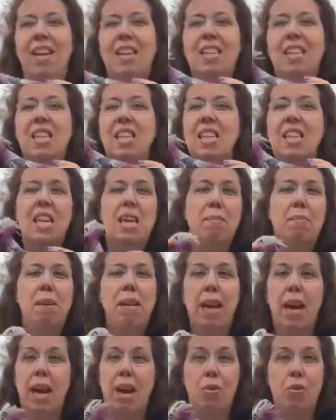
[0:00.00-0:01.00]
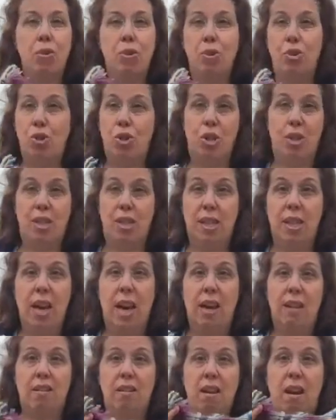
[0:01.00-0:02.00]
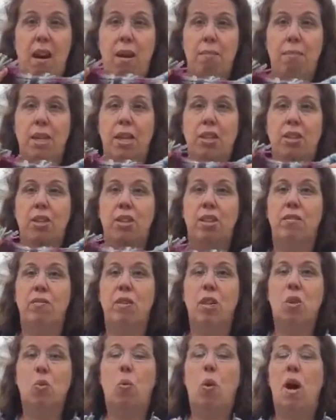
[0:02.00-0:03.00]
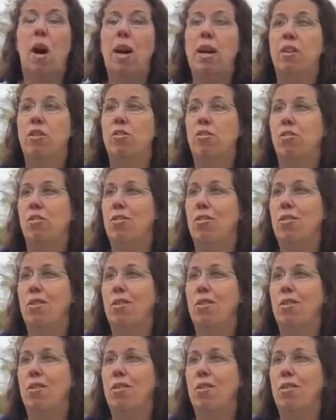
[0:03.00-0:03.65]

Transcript: It's going to take me hours just to cast on because it requires